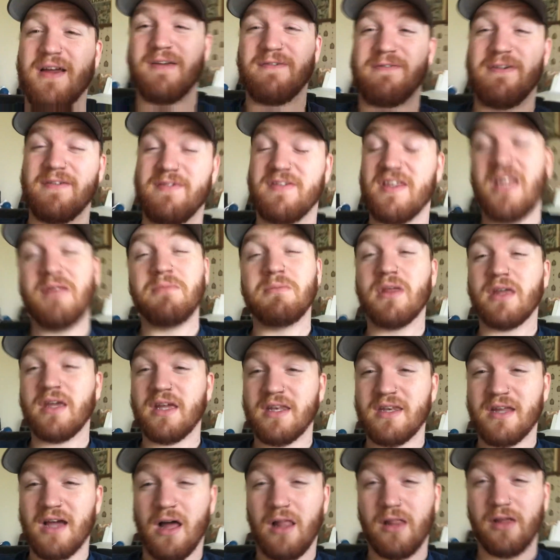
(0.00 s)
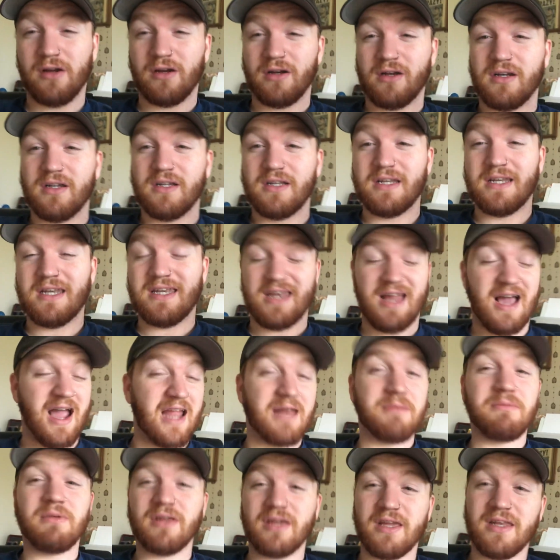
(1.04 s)
$15 million, $9
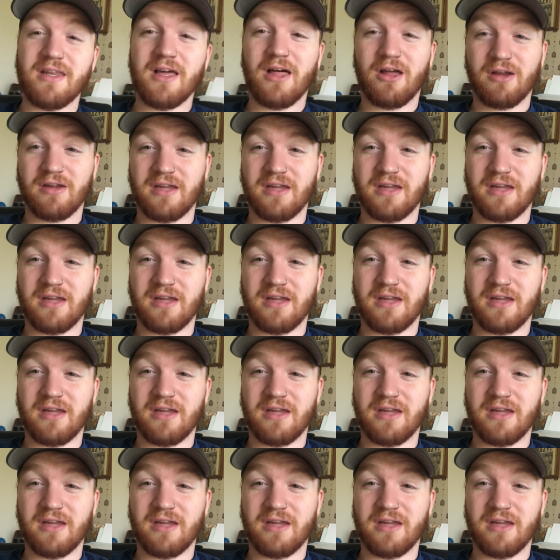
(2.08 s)
million